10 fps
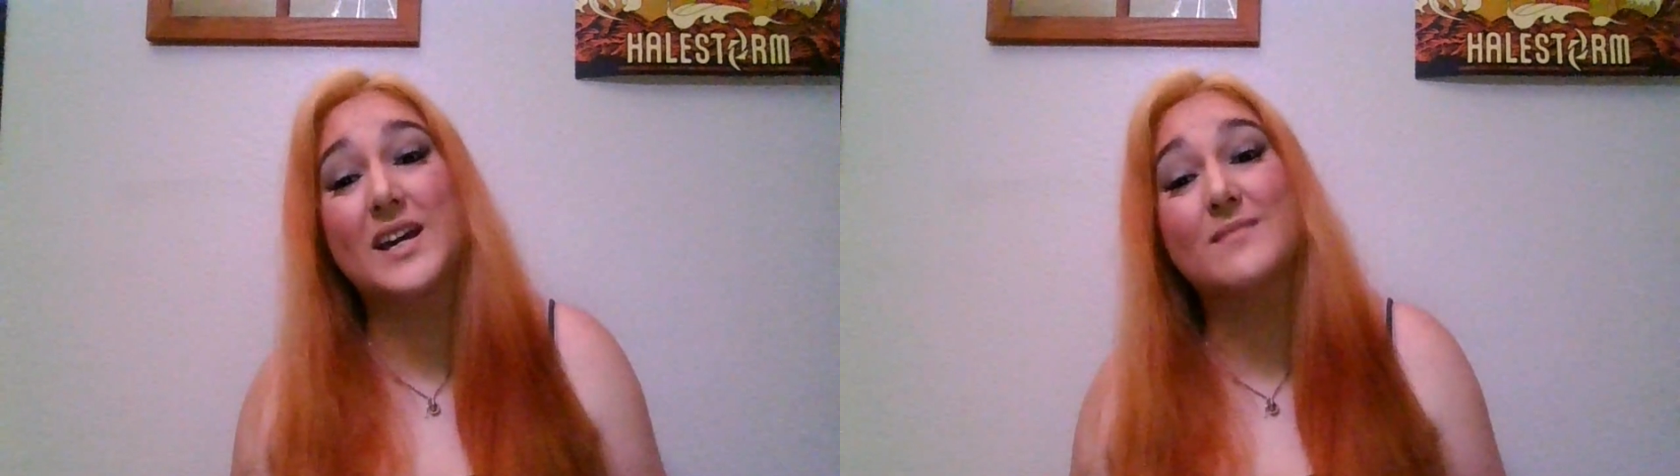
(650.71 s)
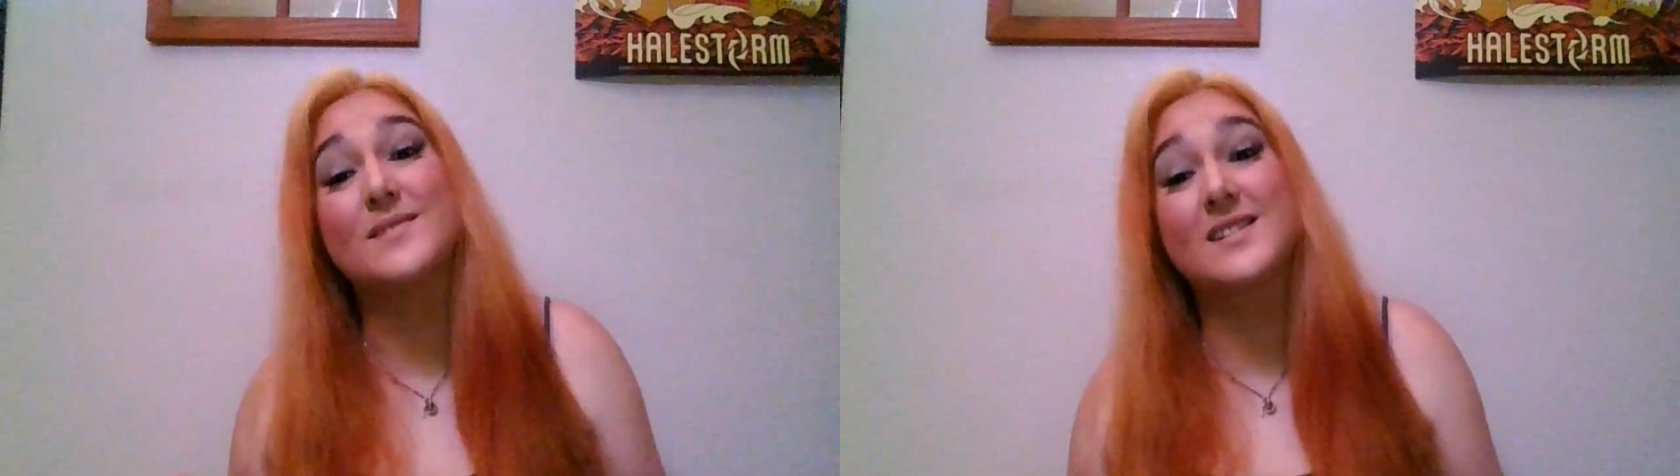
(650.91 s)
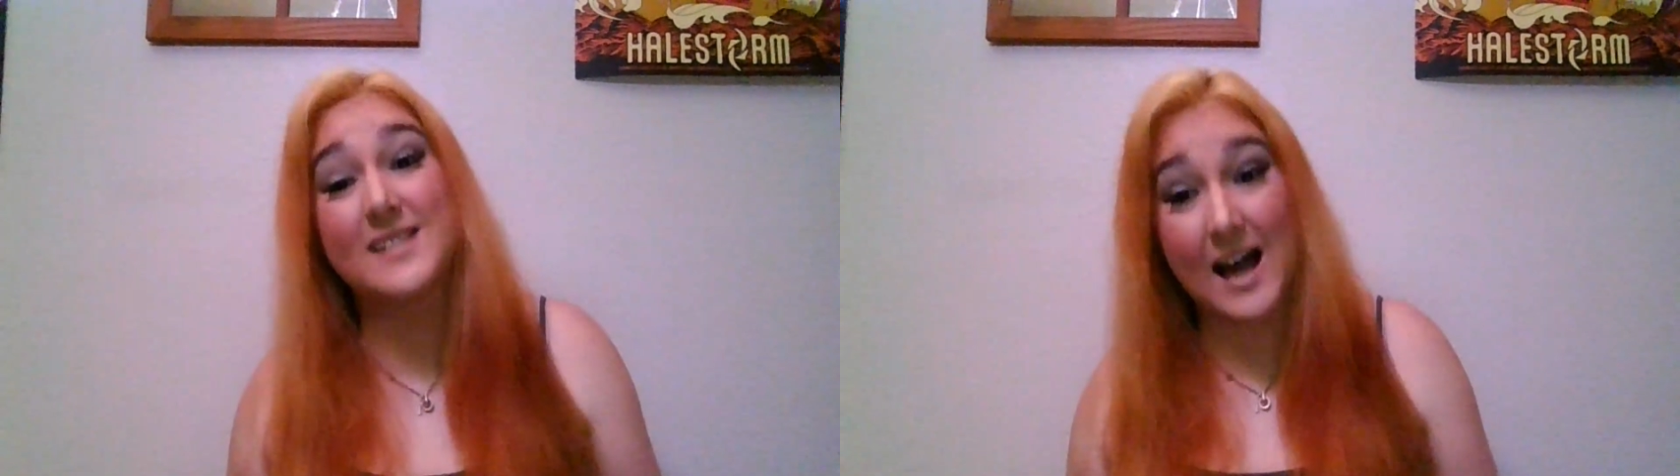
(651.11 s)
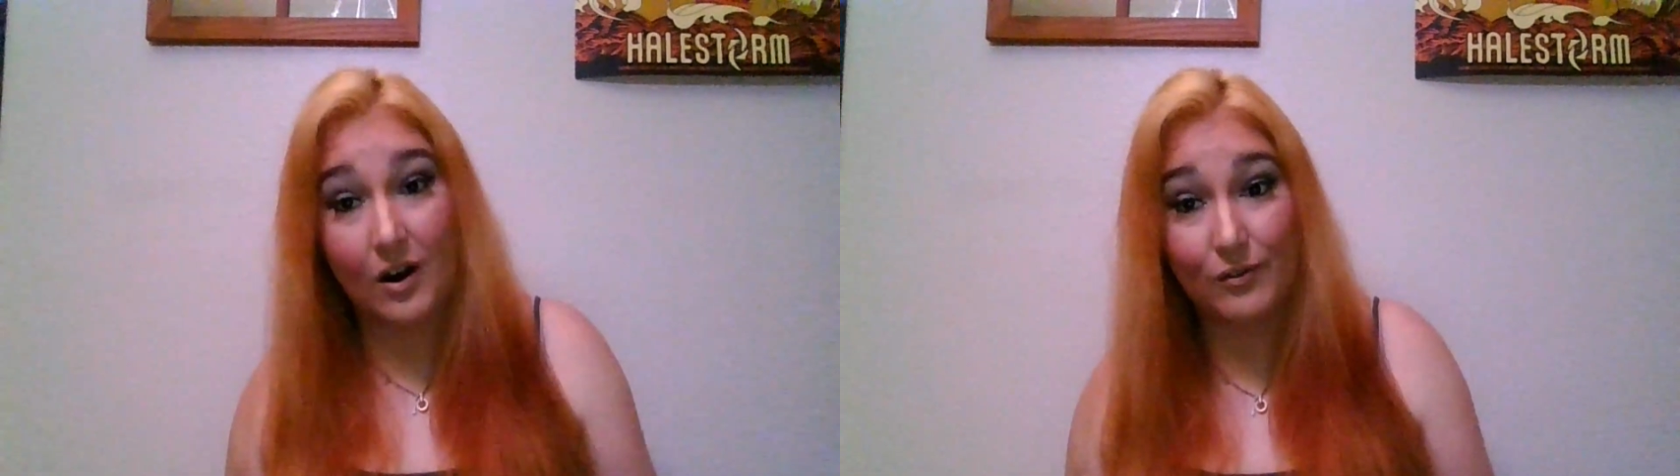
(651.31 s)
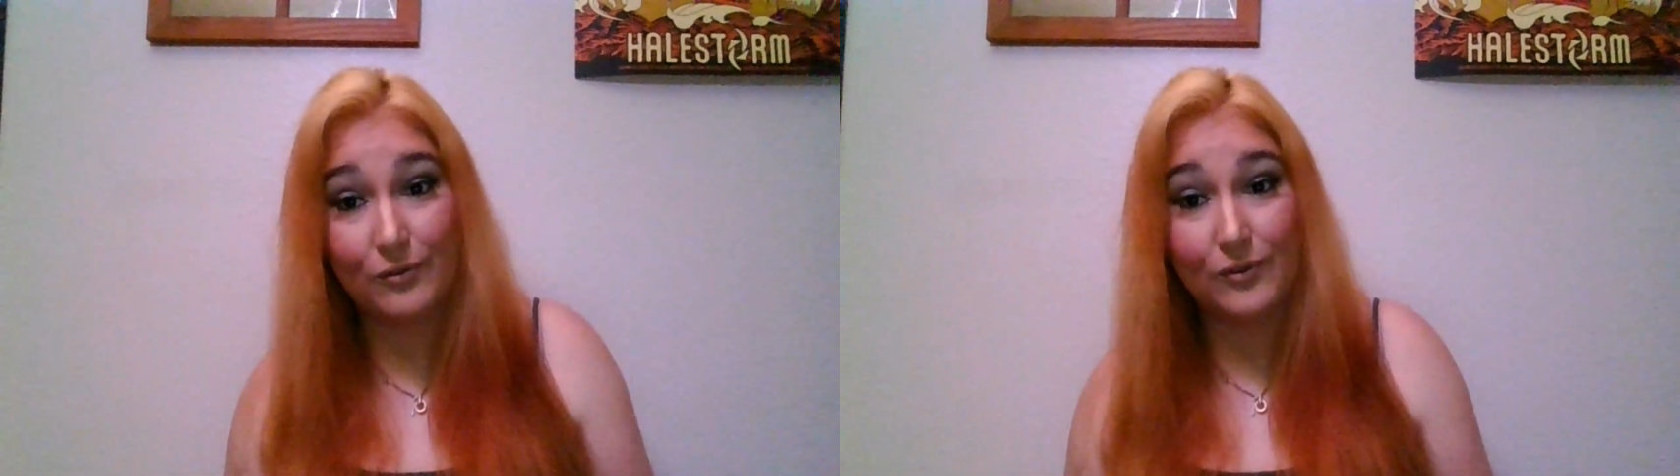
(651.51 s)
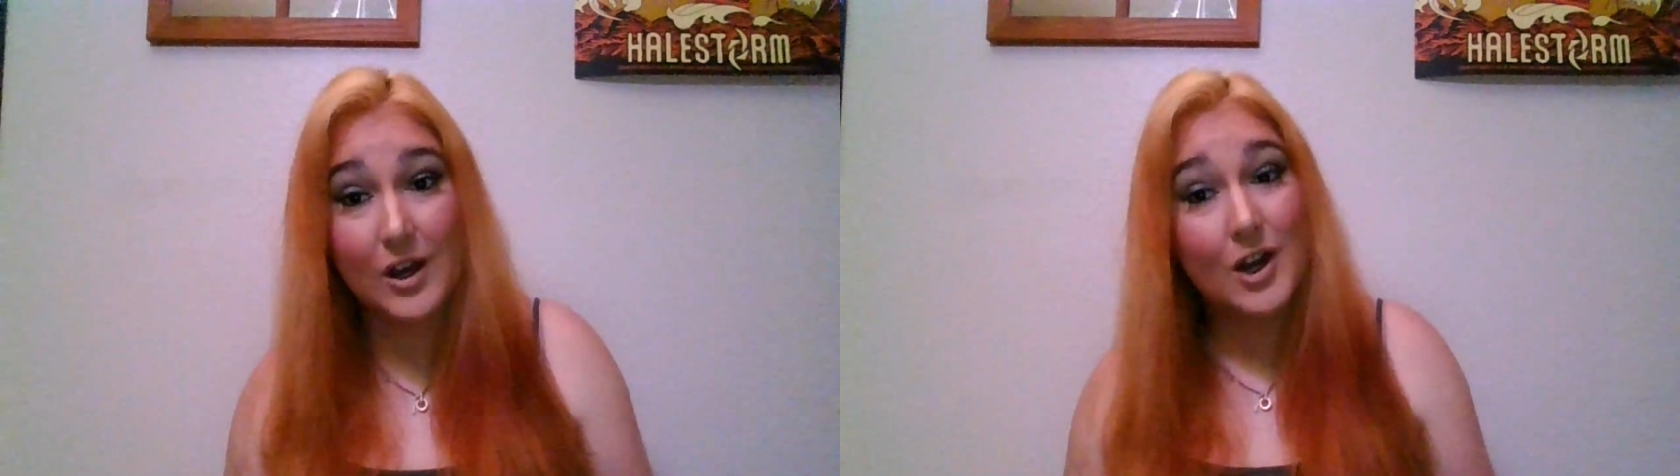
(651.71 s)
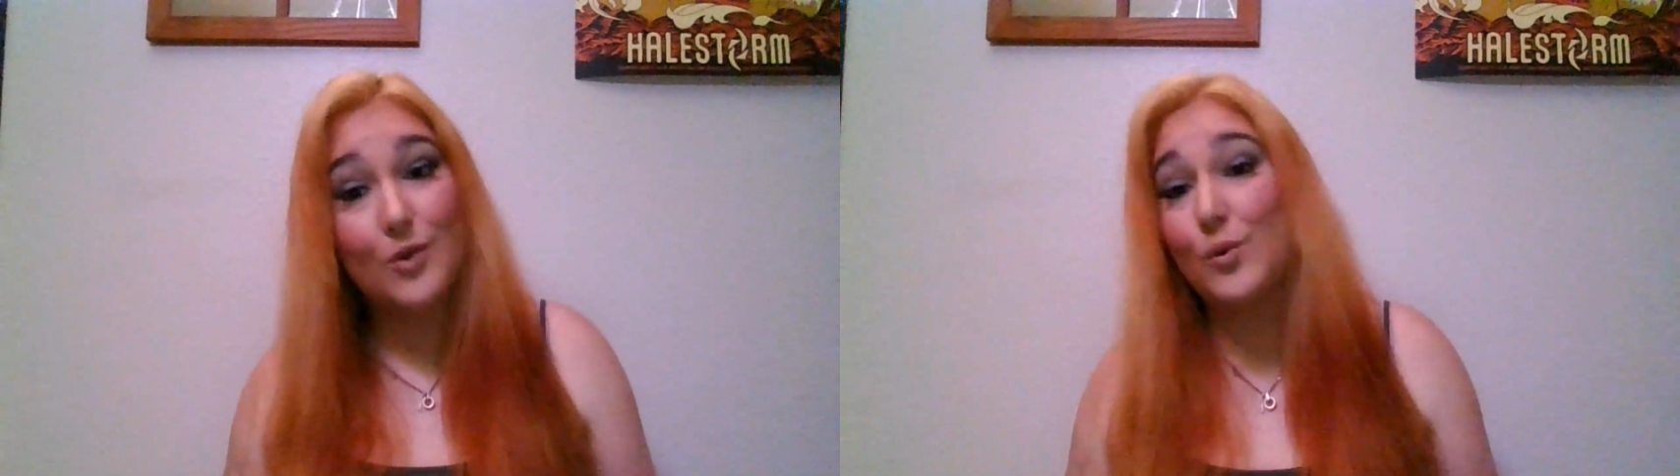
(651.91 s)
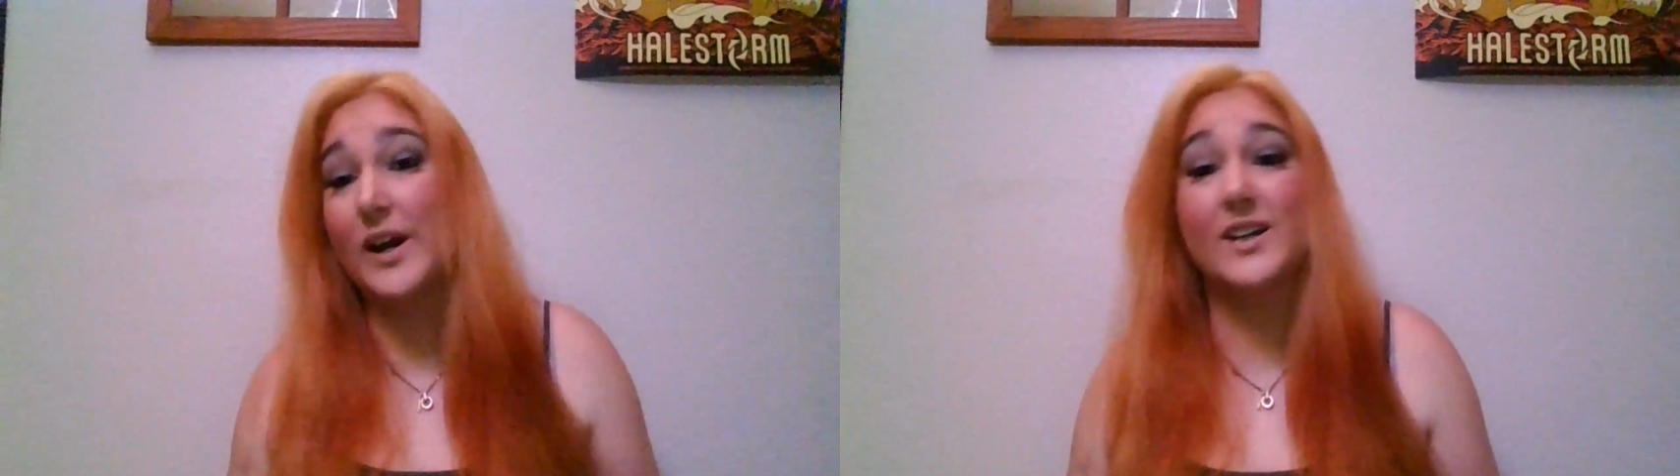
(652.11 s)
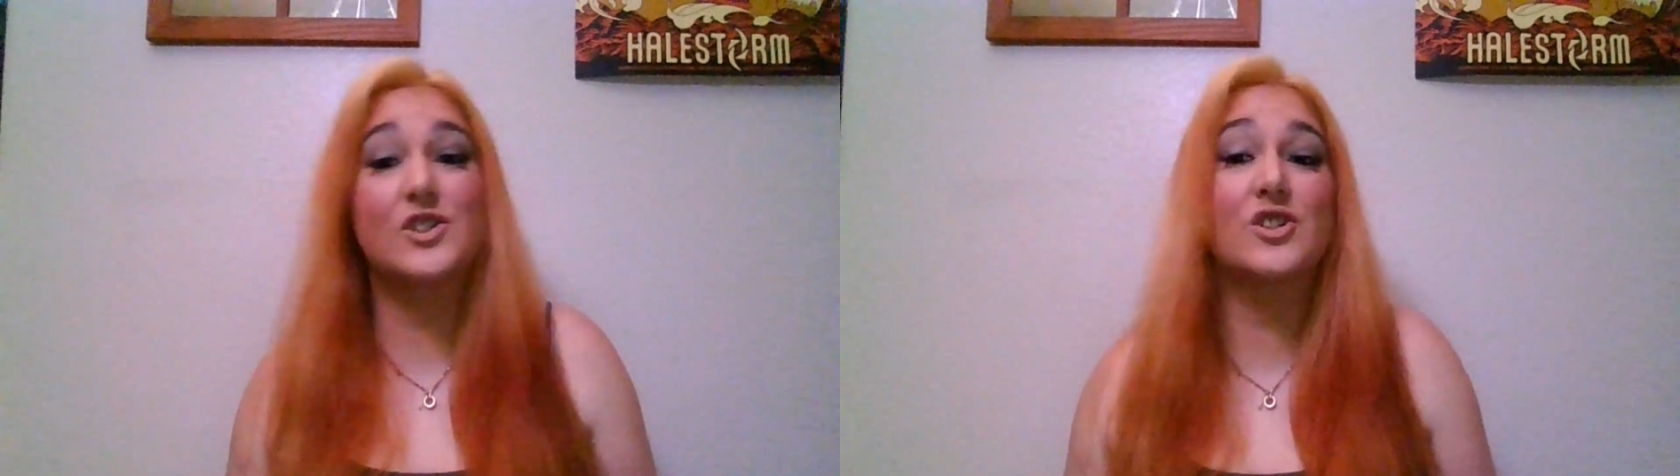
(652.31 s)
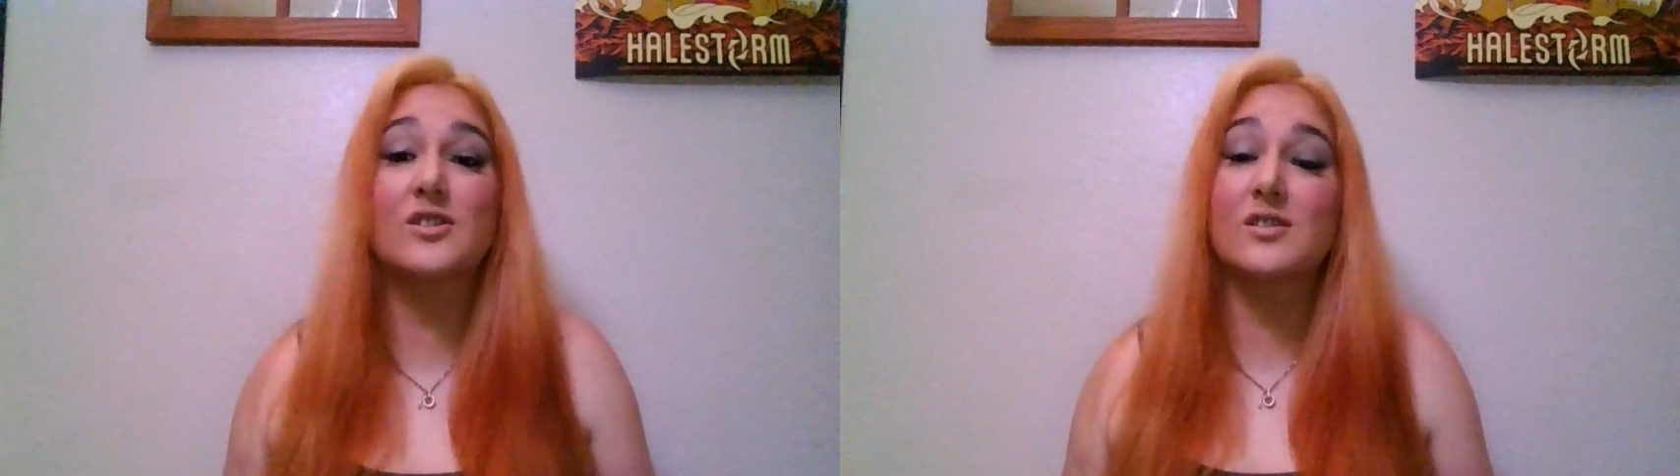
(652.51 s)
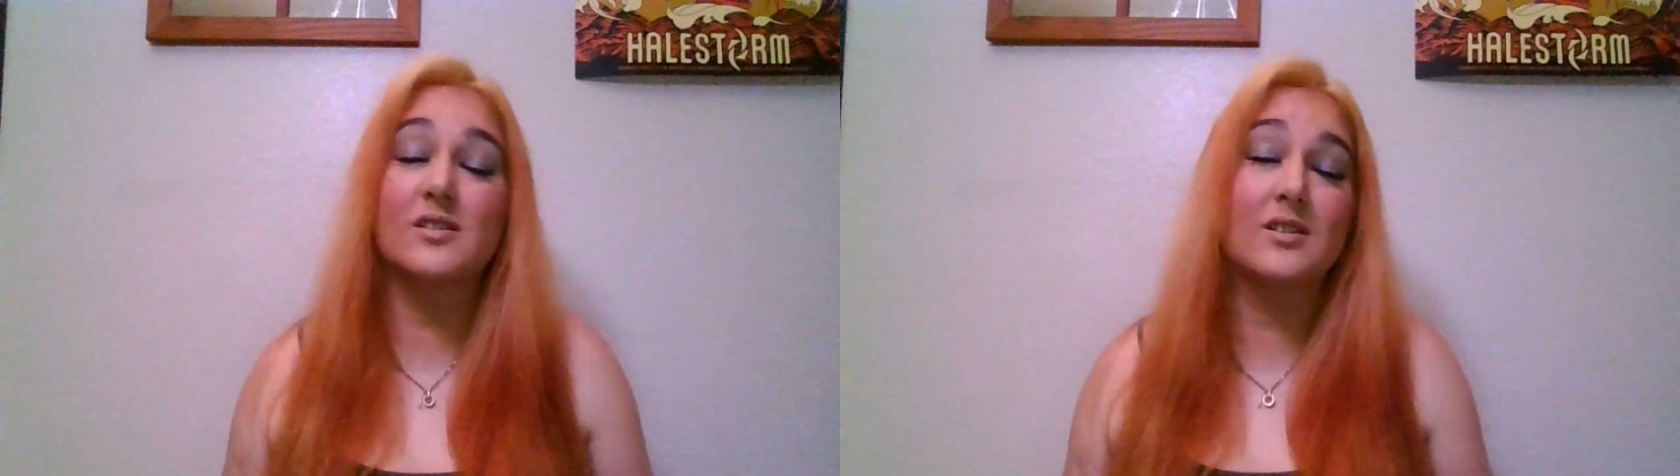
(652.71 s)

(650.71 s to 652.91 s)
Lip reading: himself, which